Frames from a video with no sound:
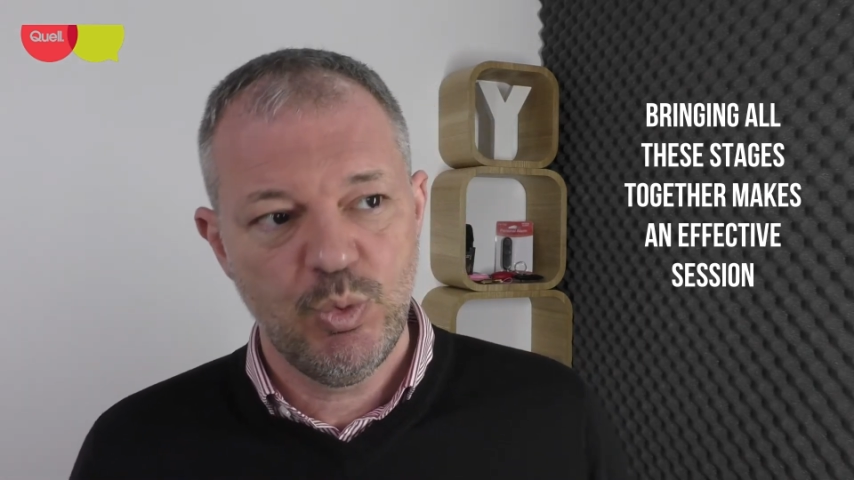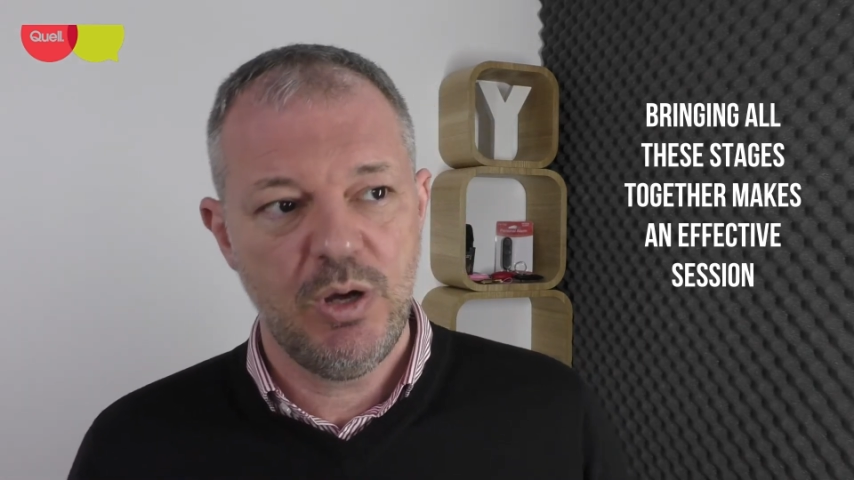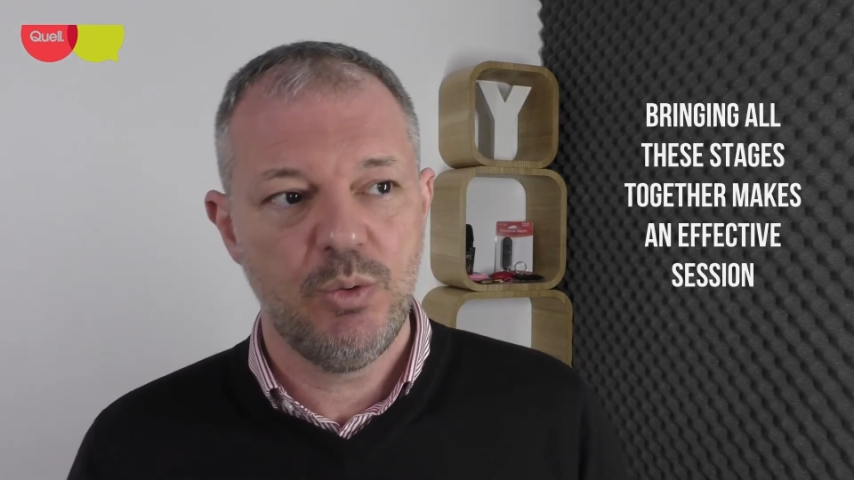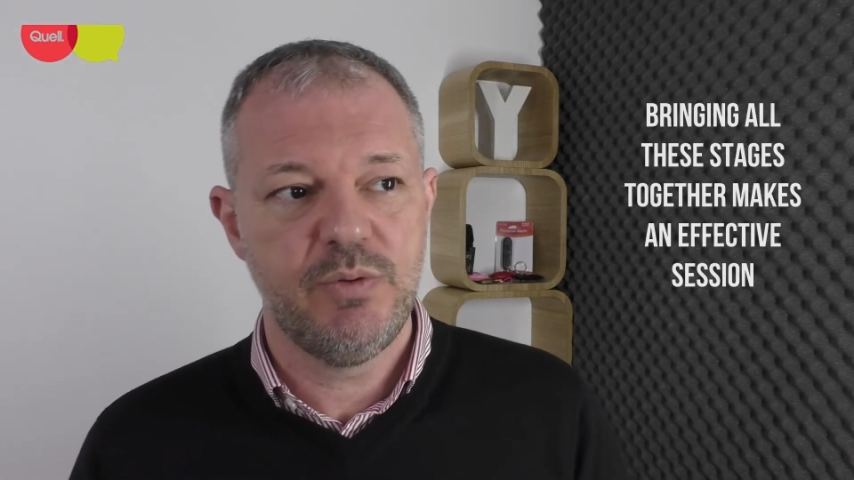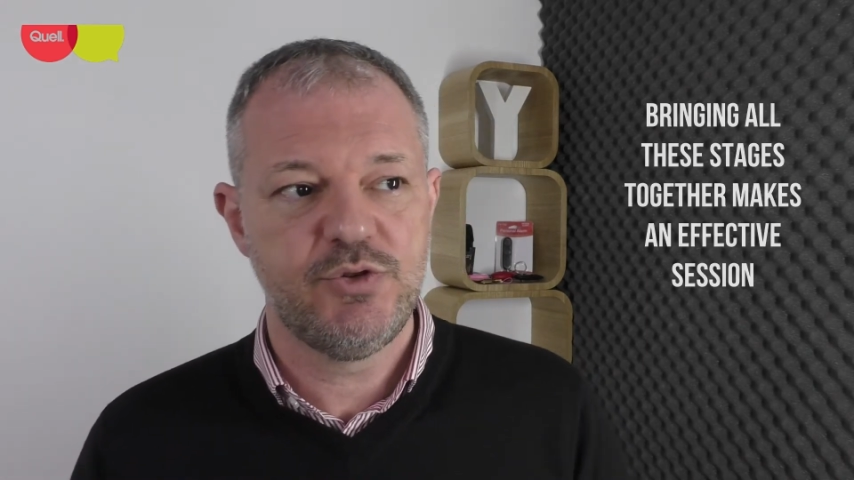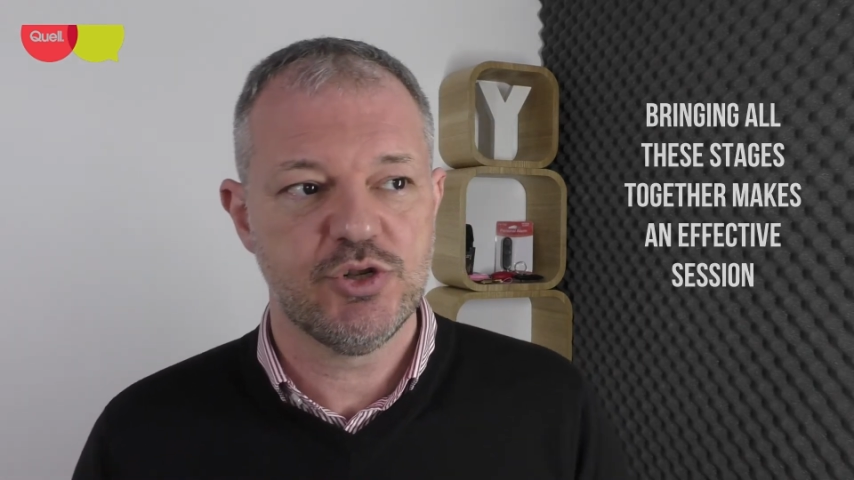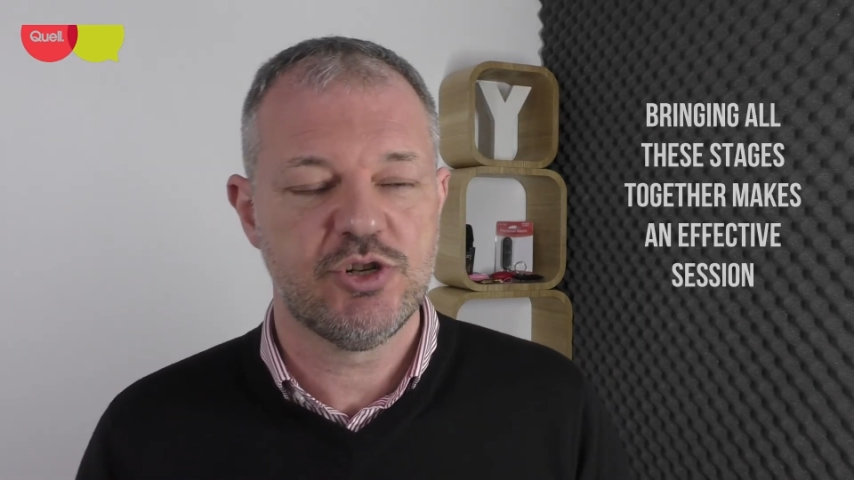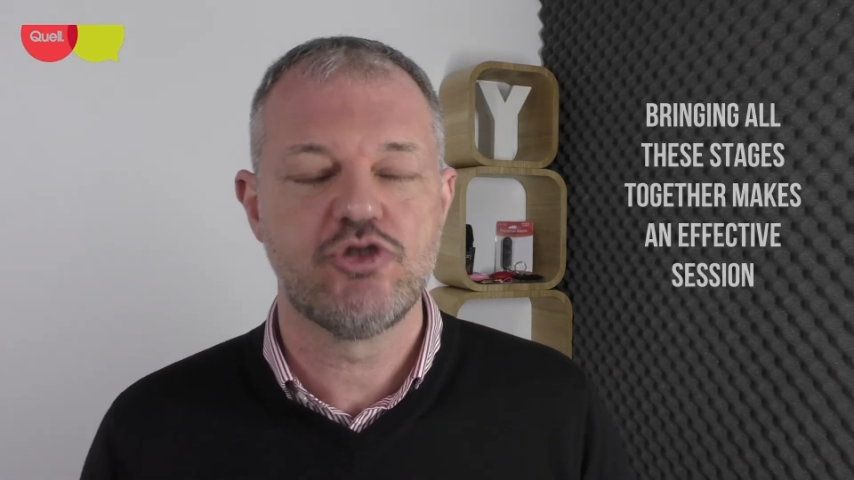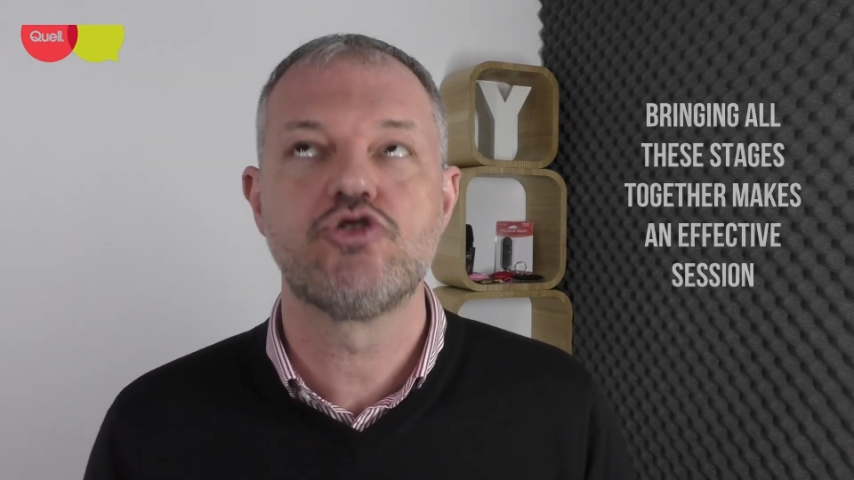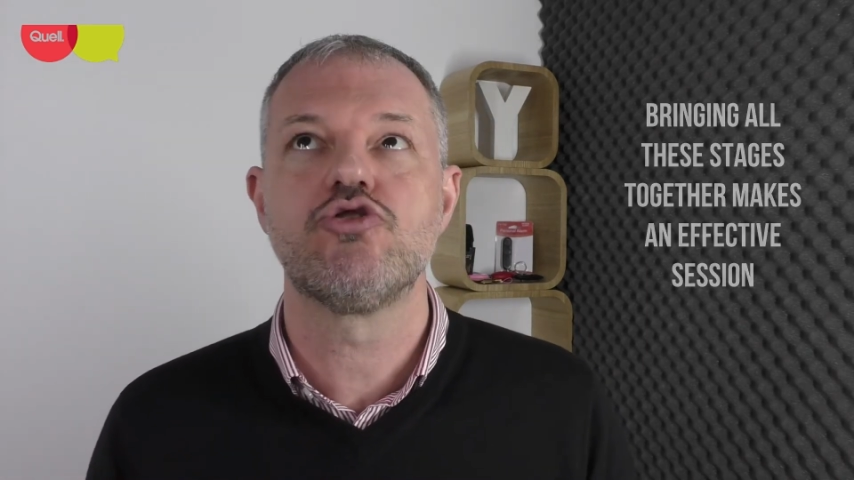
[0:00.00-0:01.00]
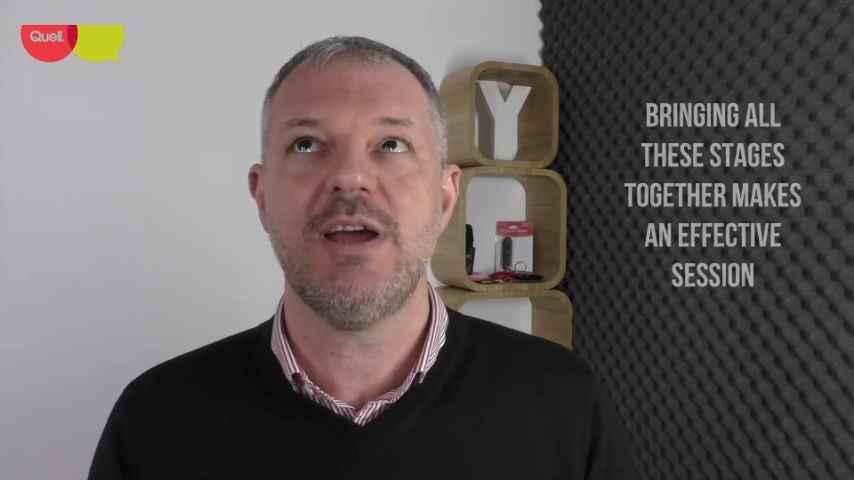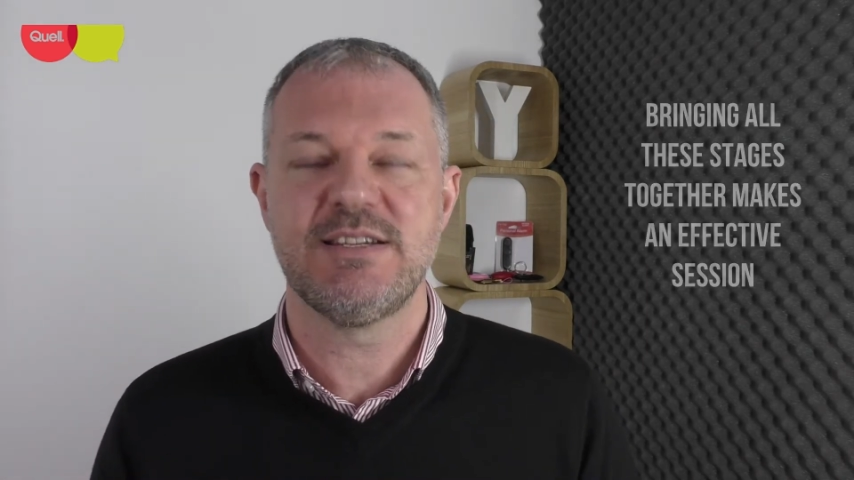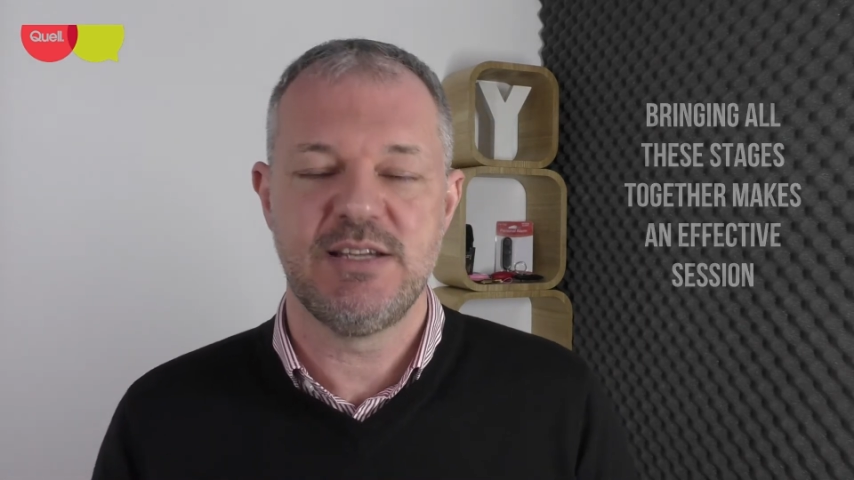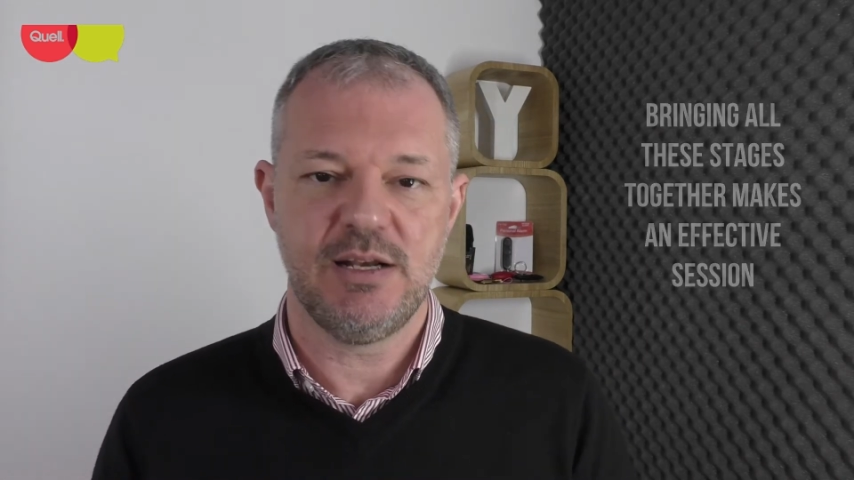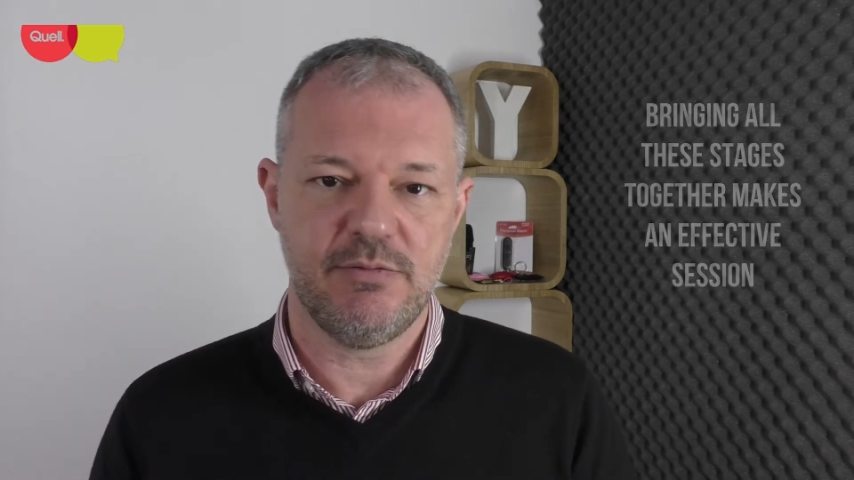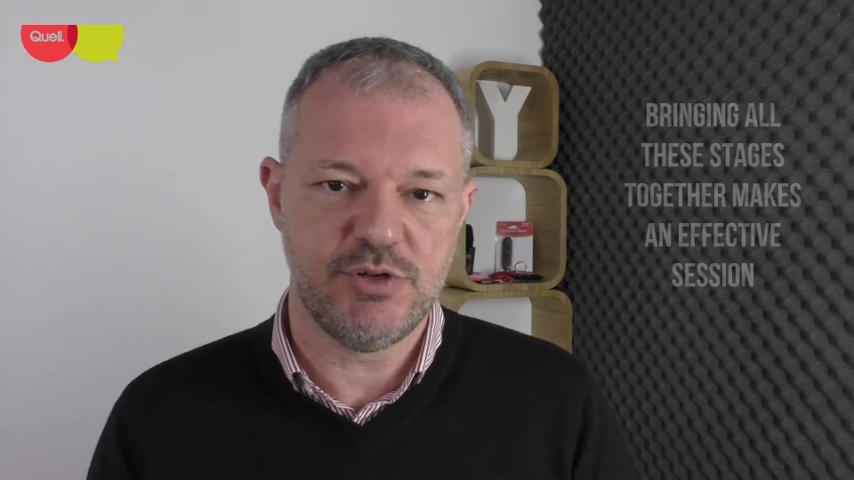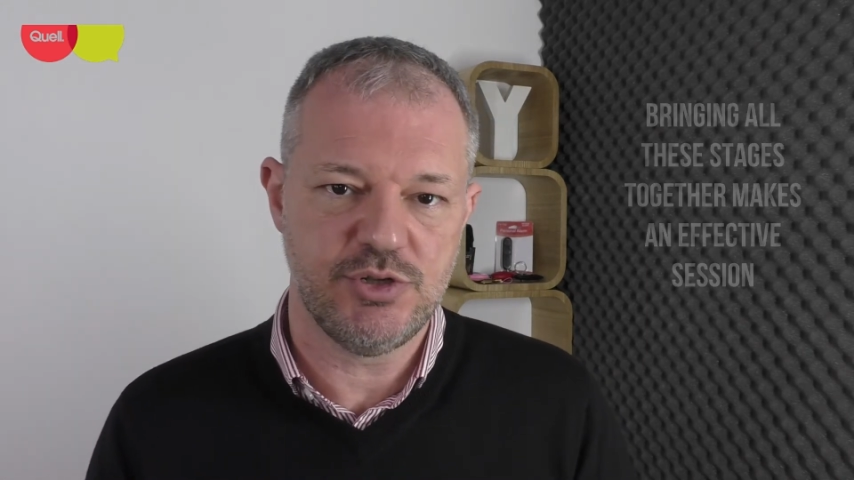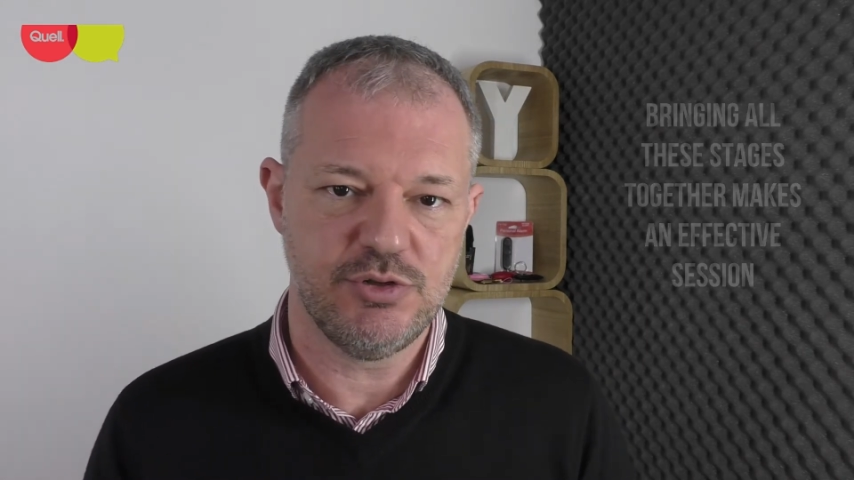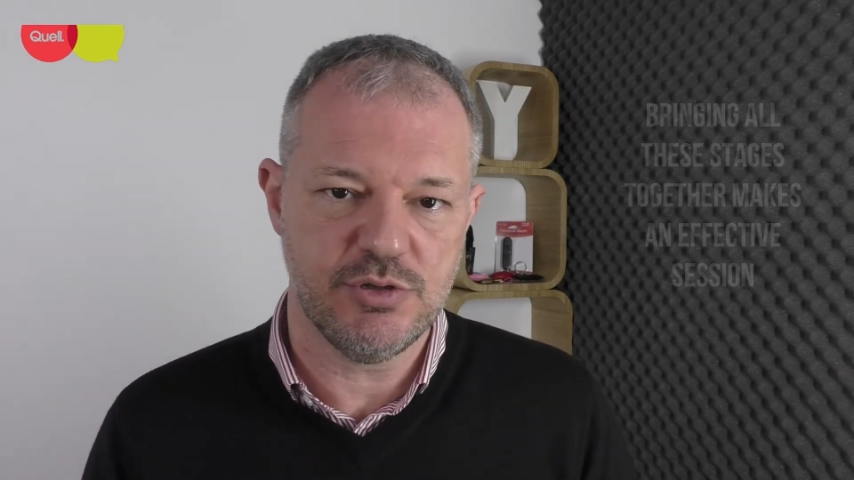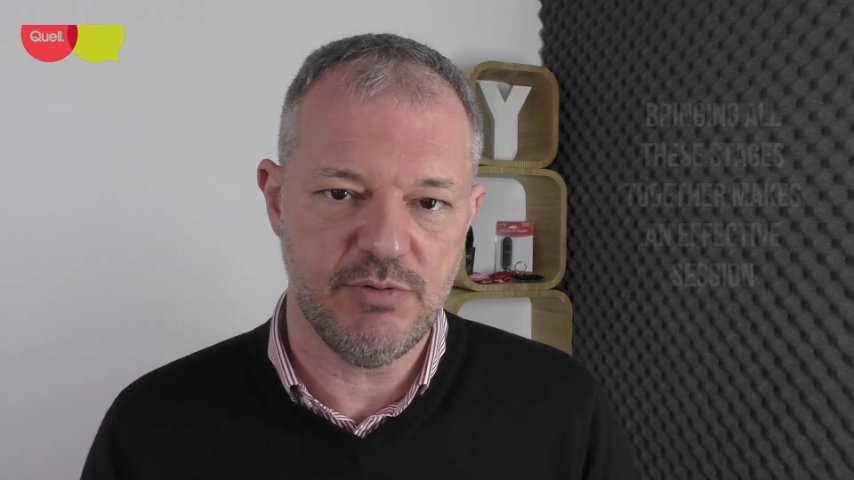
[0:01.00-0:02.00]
well, we've just drastically reduced